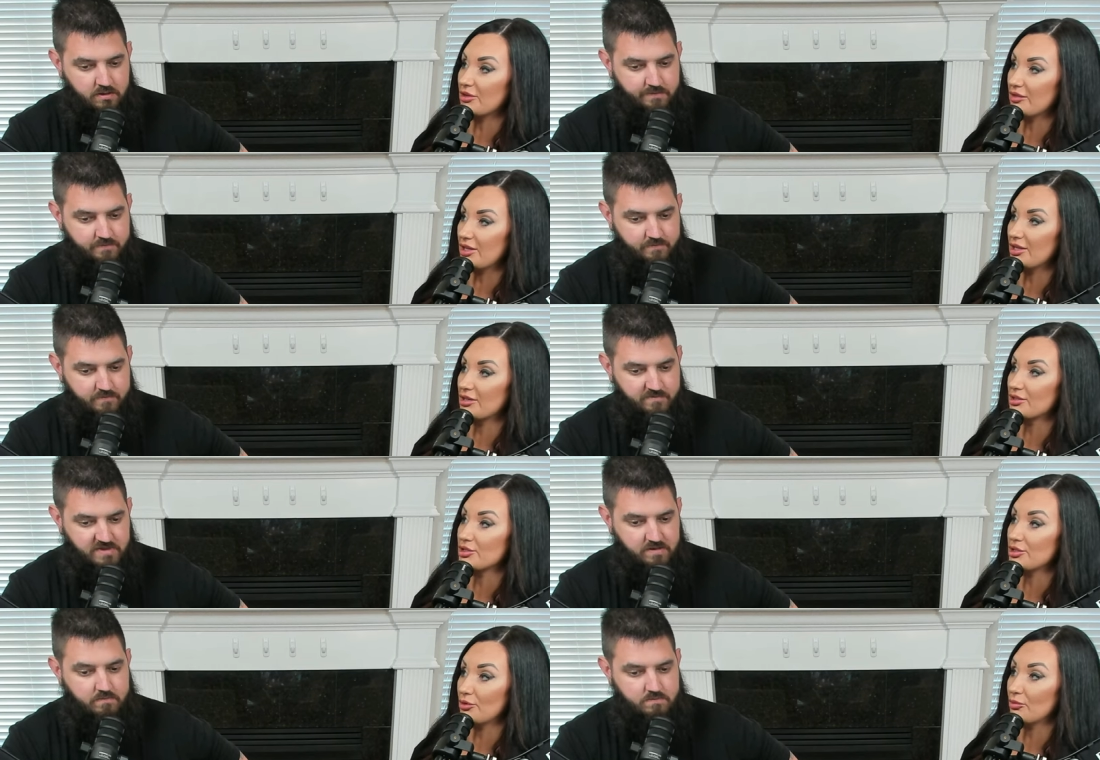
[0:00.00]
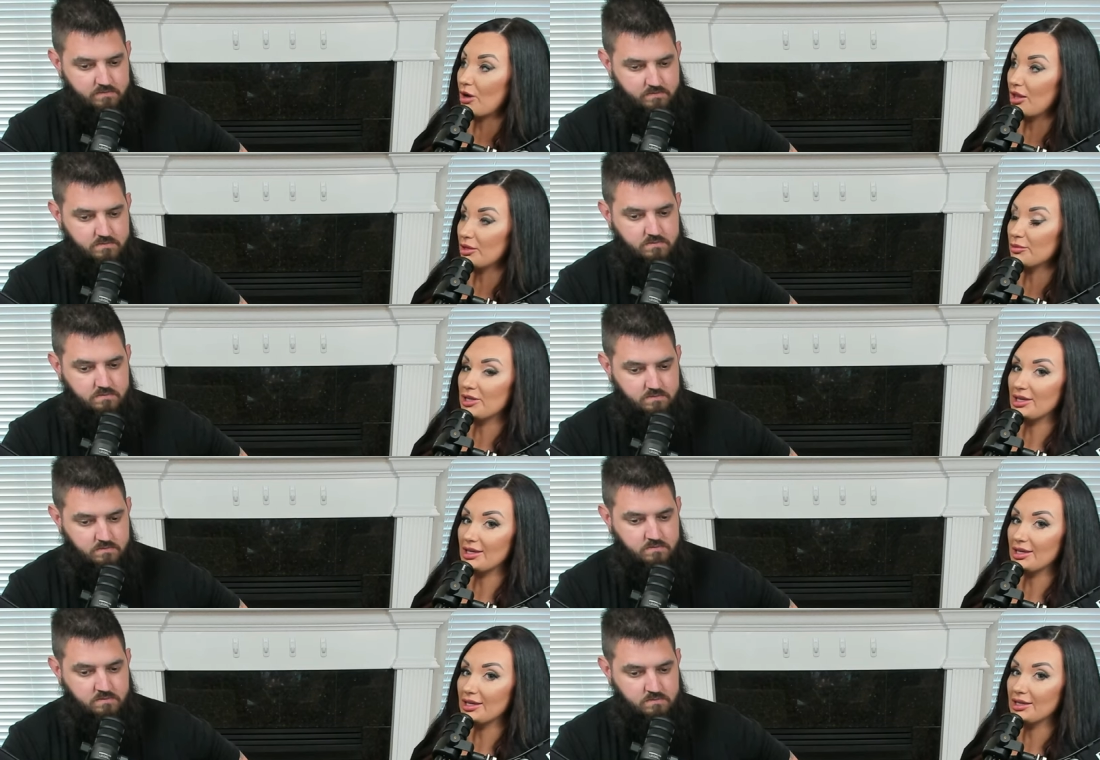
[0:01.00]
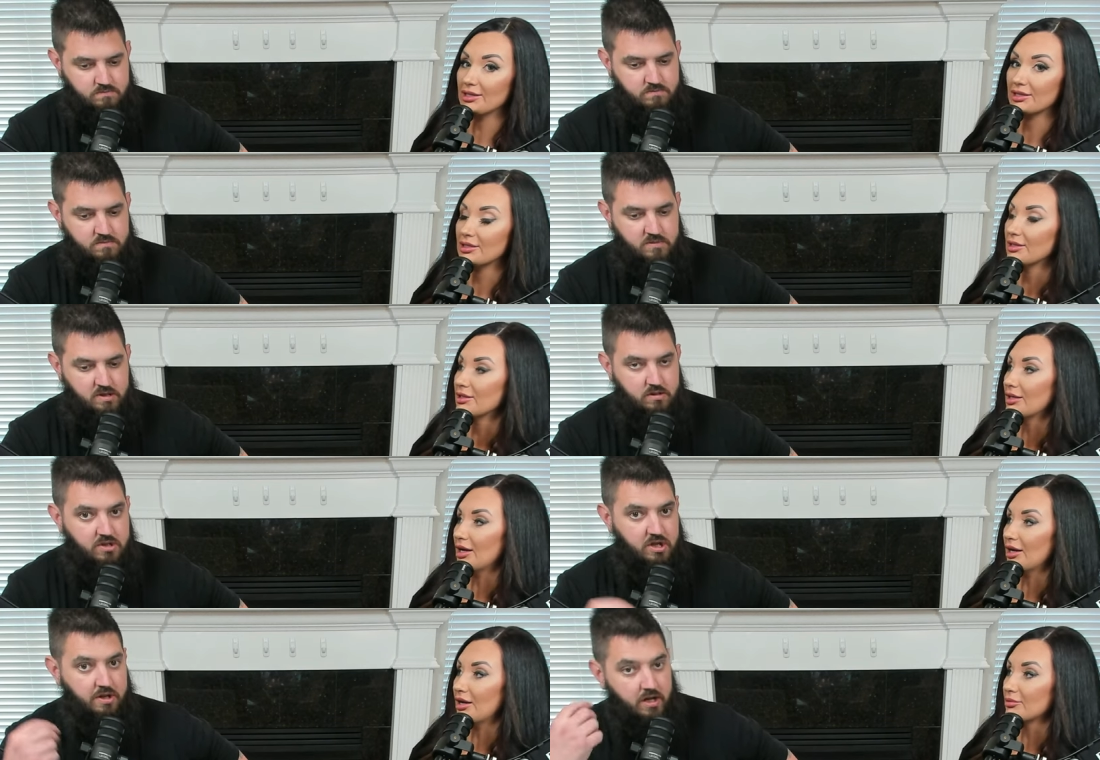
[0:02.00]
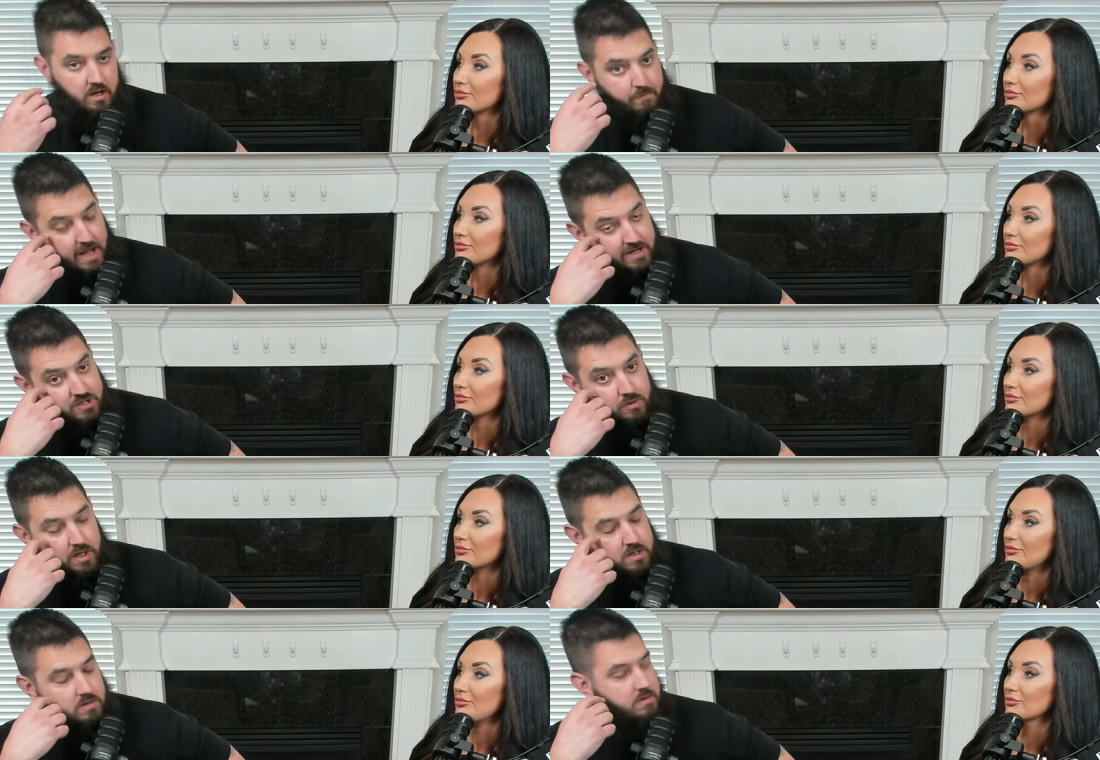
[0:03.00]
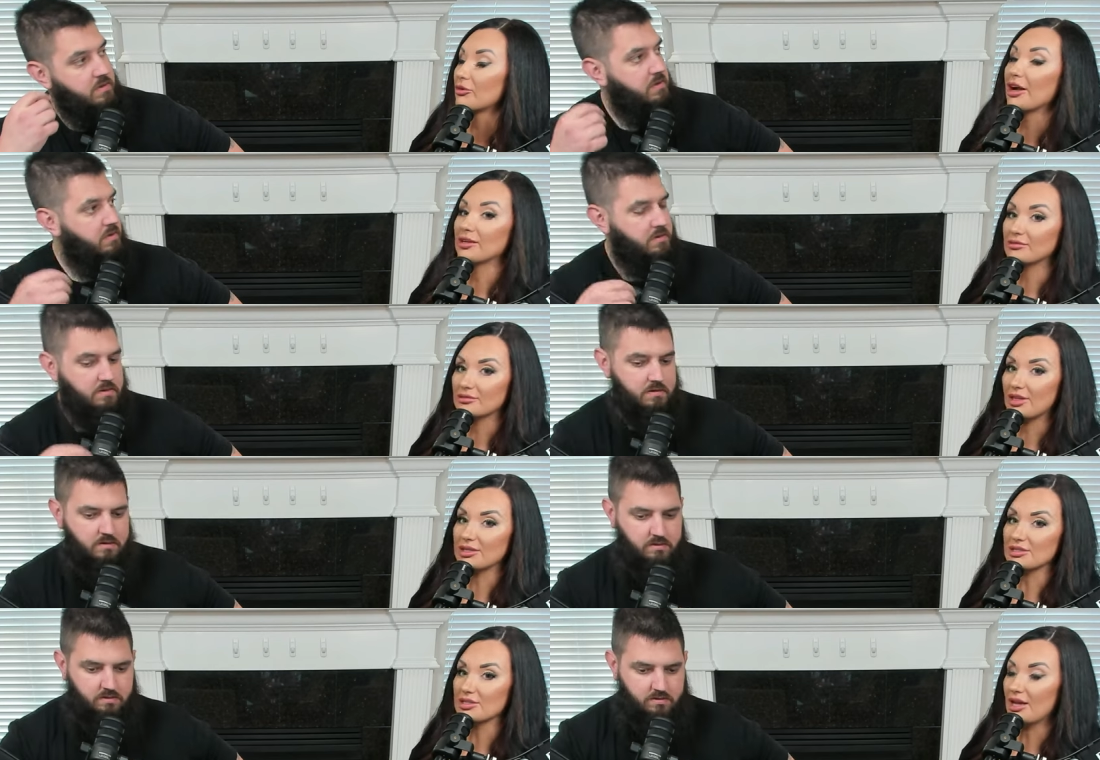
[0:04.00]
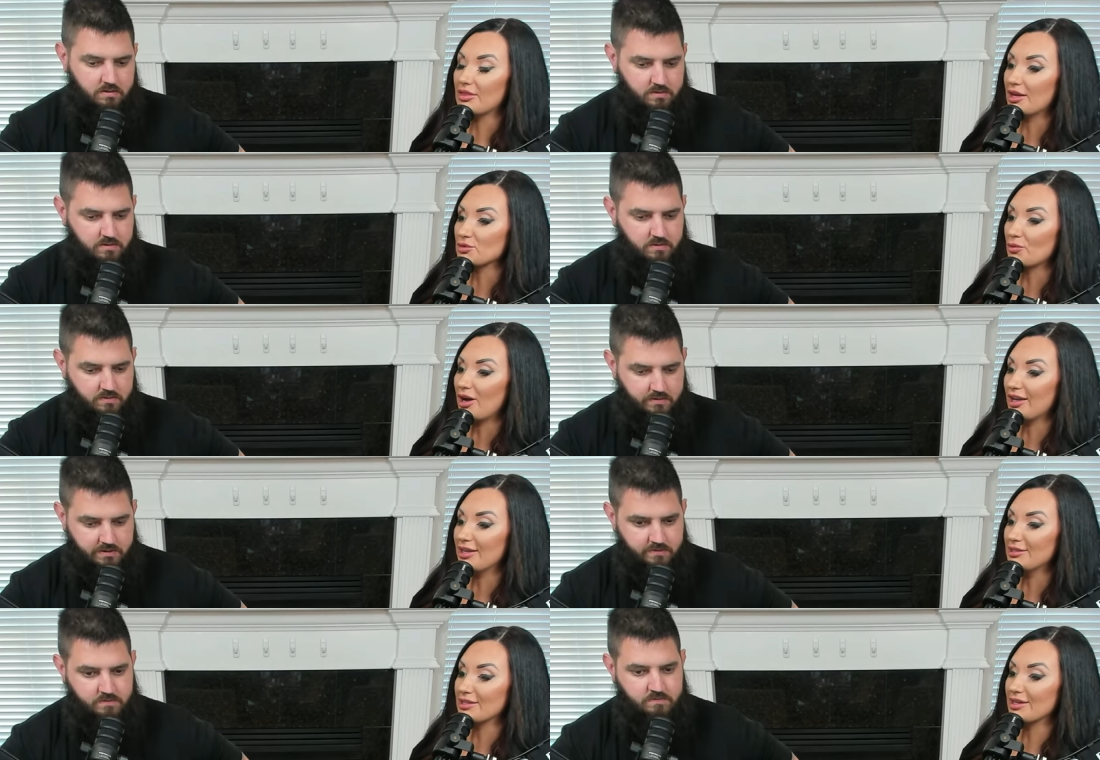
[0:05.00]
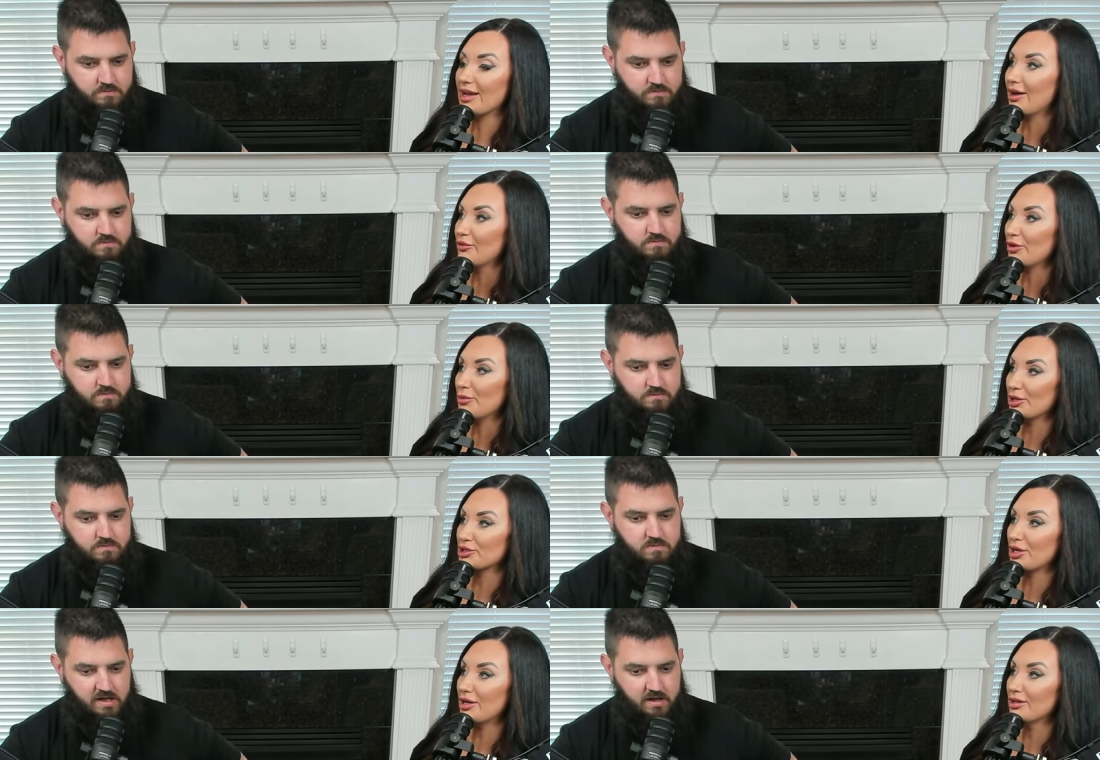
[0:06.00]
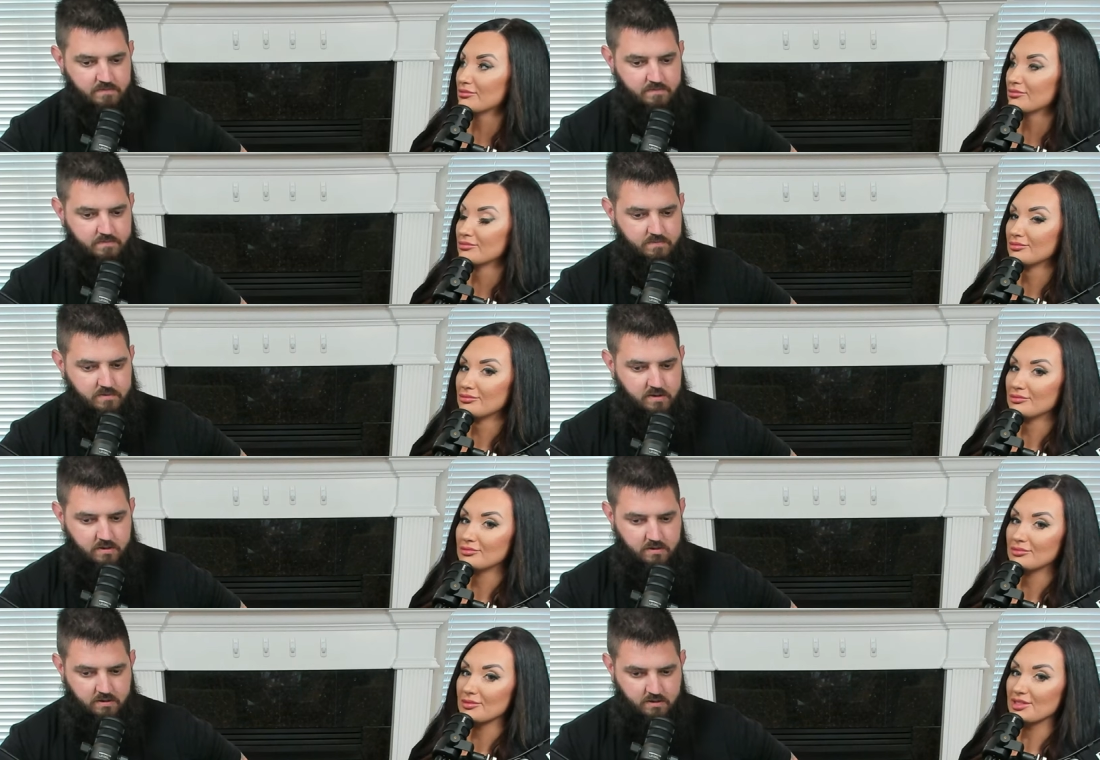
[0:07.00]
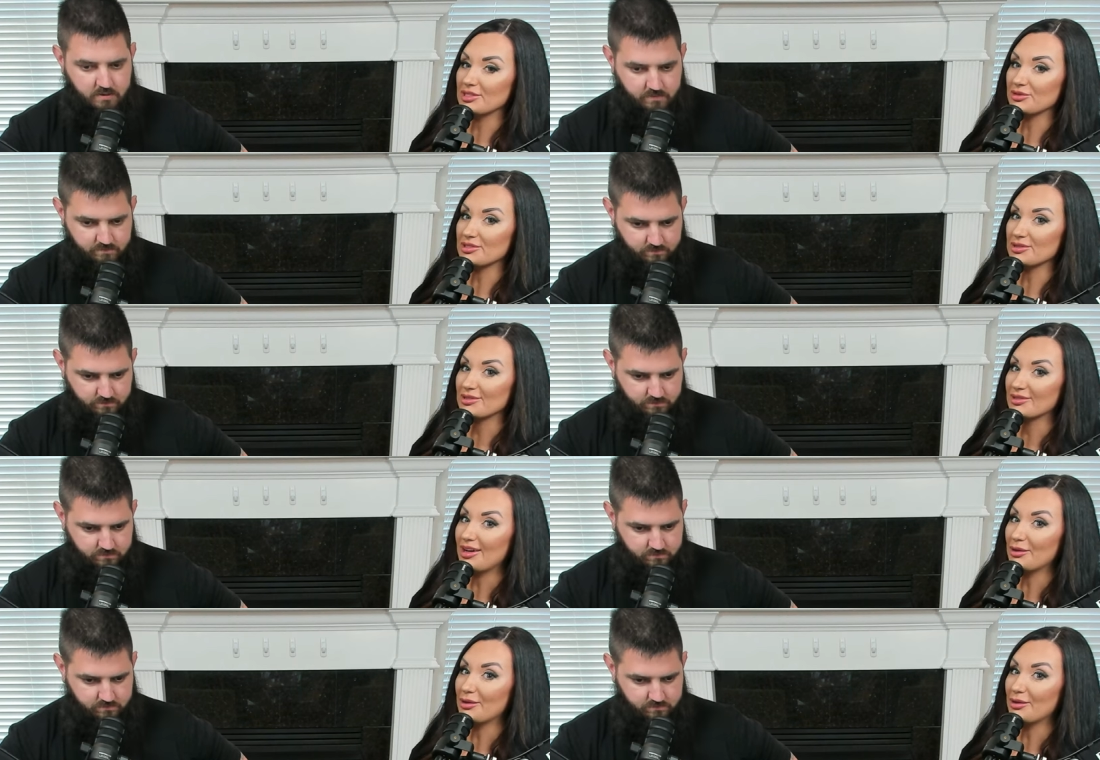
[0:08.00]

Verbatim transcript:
Speaker 1: in to Raleigh PD. To um, the
Speaker 2: magistrate.
Speaker 1: Right. That's and that's why he didn't have a mugshot. Because yeah. he was, I'm